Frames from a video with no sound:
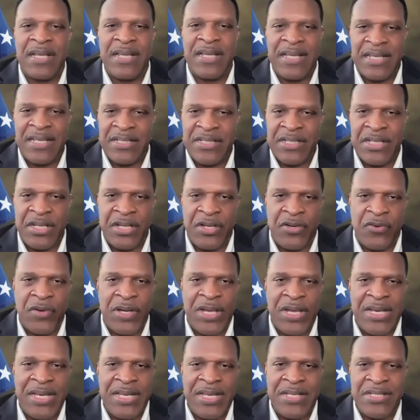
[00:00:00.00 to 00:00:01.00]
He's a
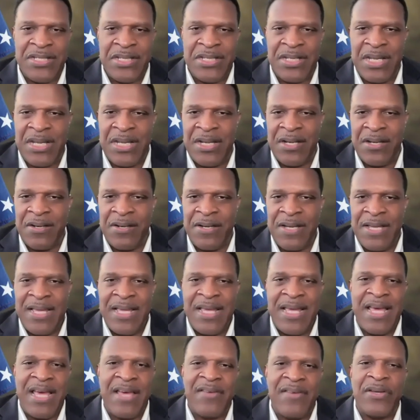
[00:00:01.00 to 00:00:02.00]
degreed engineer,
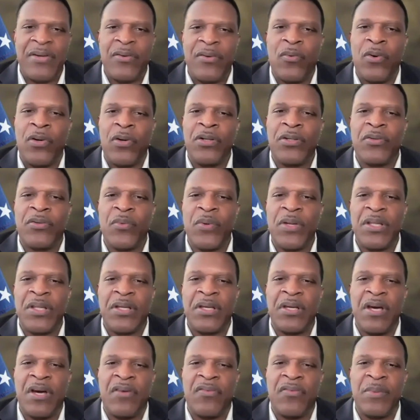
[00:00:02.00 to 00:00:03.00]
having worked
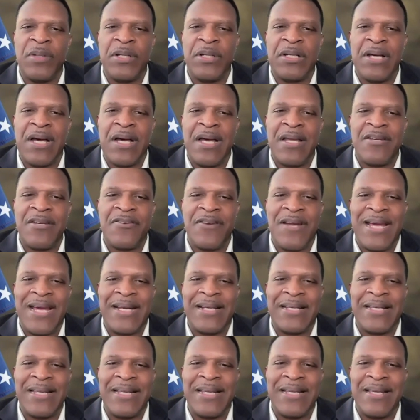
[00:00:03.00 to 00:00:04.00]
with government
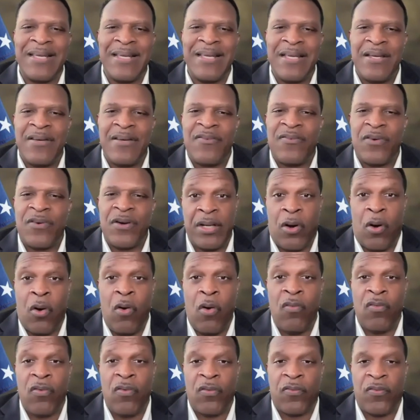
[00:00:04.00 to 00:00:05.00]
contracting for
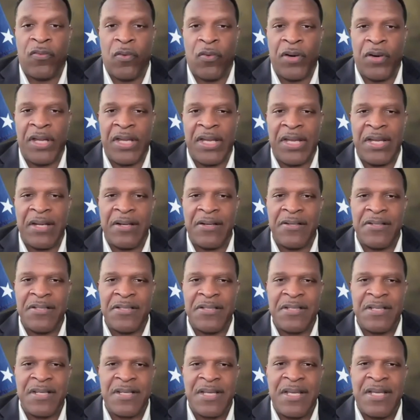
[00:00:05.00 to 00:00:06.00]
over 40
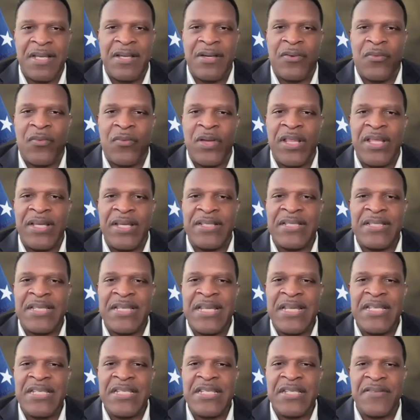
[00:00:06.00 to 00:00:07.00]
years, with
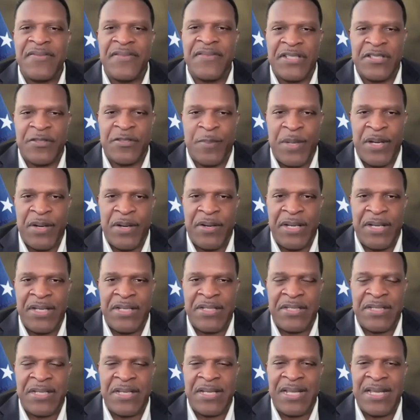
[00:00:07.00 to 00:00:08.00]
extensive
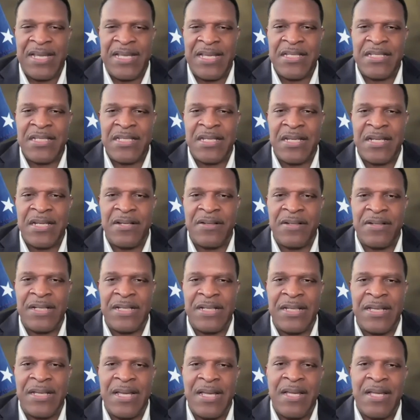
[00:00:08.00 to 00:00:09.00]
experience in
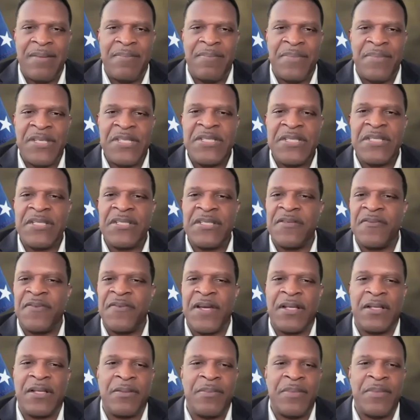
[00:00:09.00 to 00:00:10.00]
engineering, business
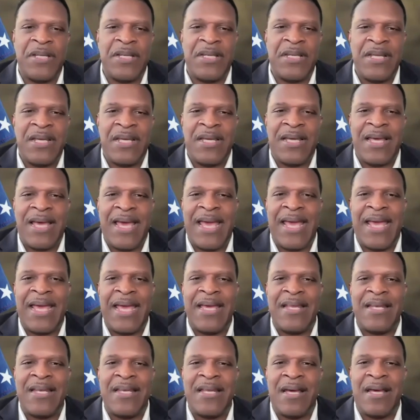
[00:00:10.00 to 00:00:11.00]
development,
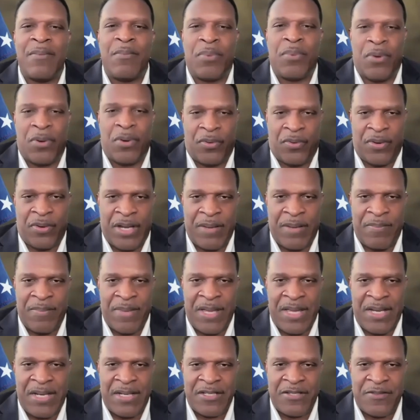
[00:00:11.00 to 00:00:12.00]
and program
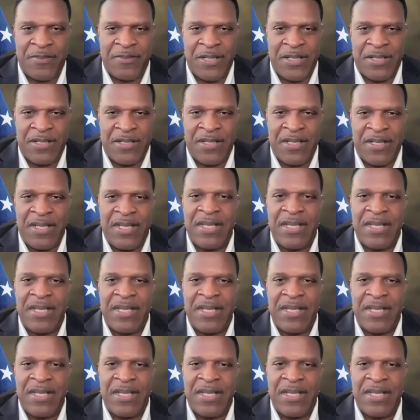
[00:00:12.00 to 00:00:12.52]
management.